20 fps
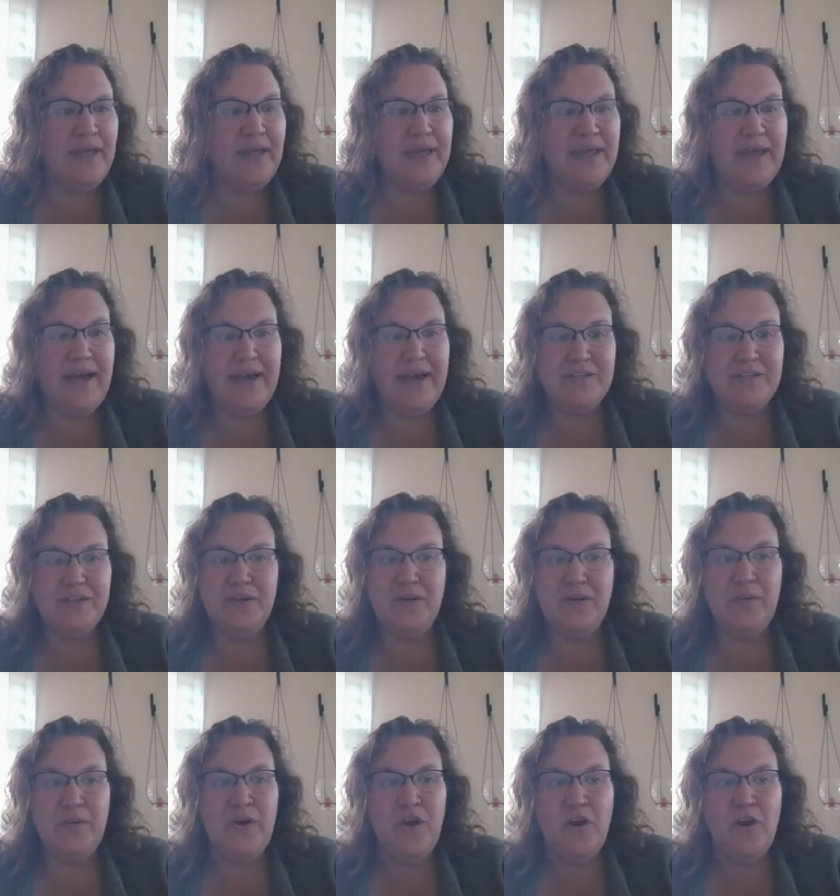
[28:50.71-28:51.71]
Okay, yeah.
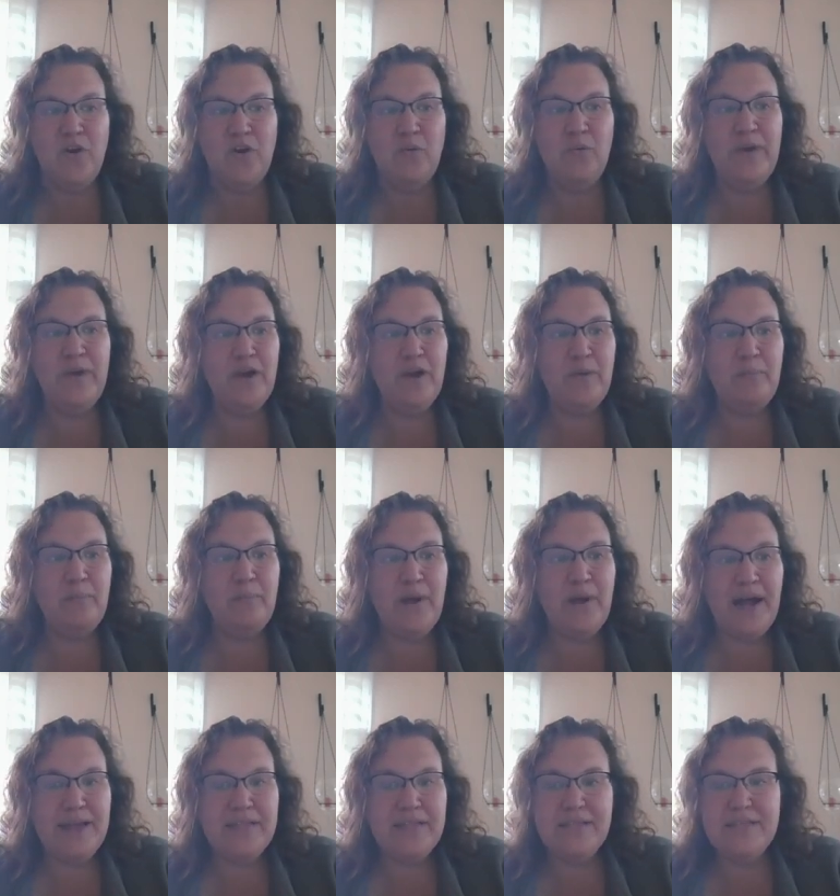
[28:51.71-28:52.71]
So we are
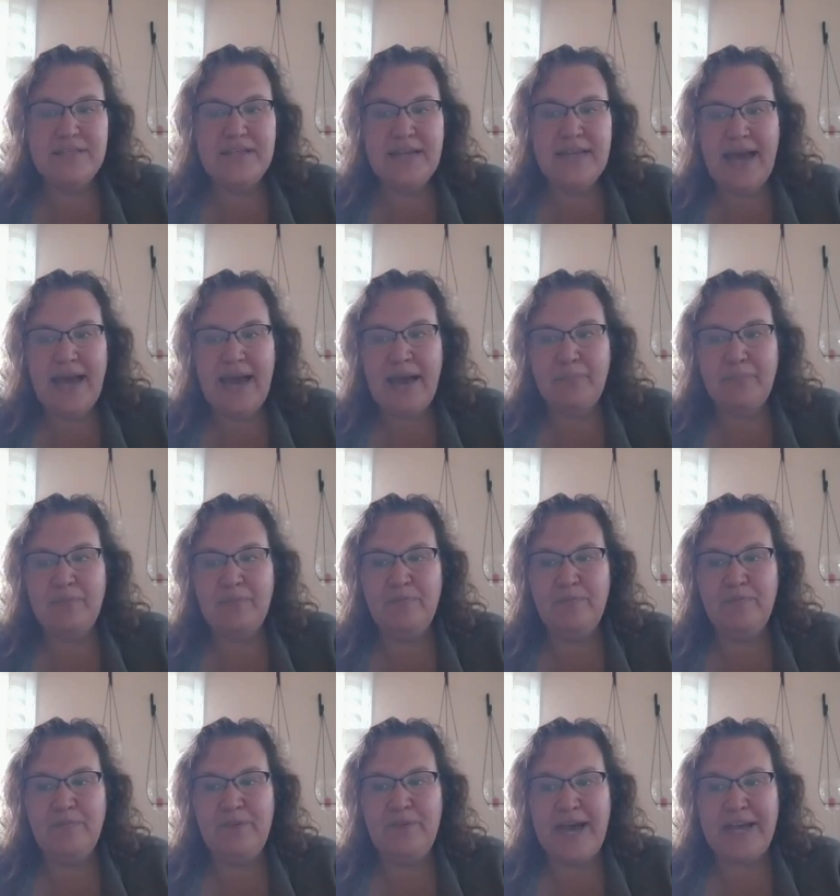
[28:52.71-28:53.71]
processing app
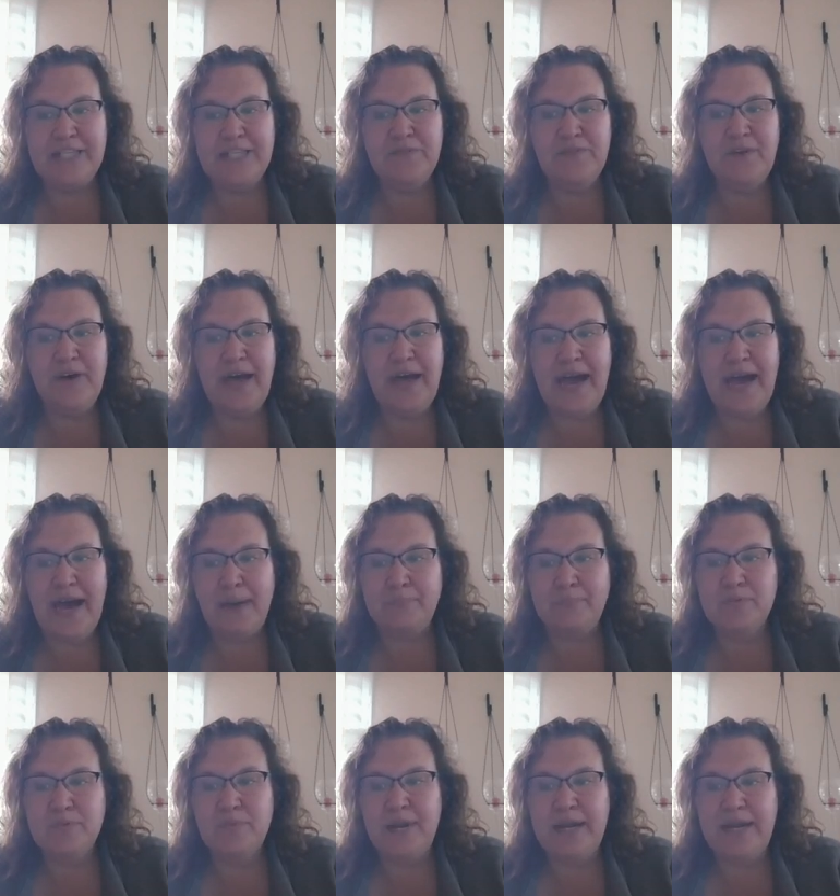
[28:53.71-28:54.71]
FAFSA
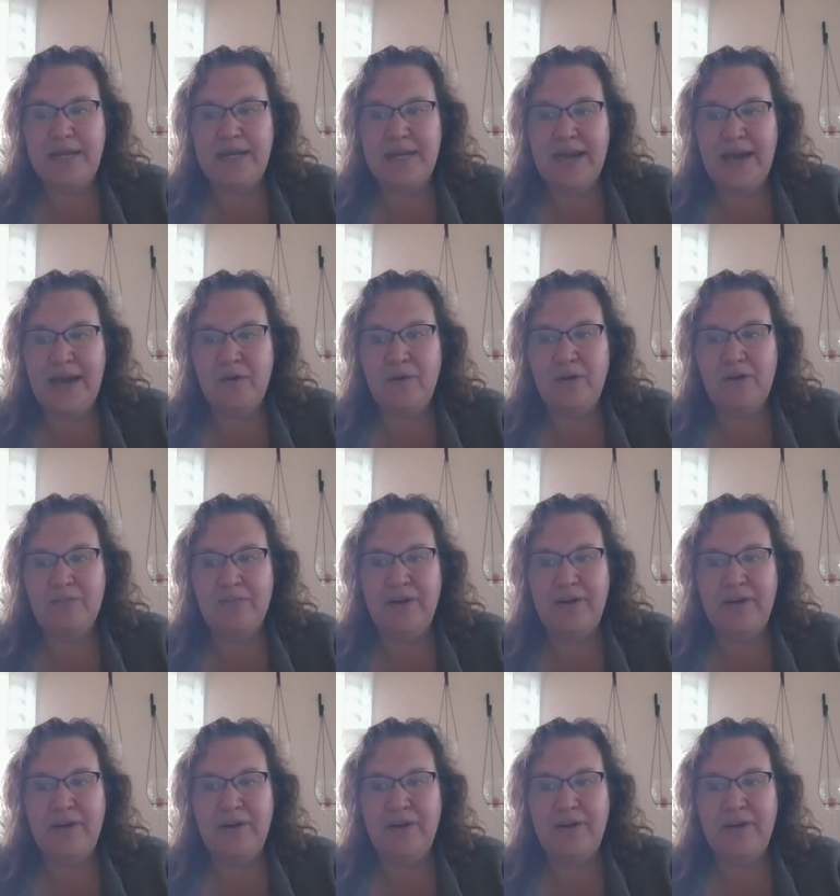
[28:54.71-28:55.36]
apps right now.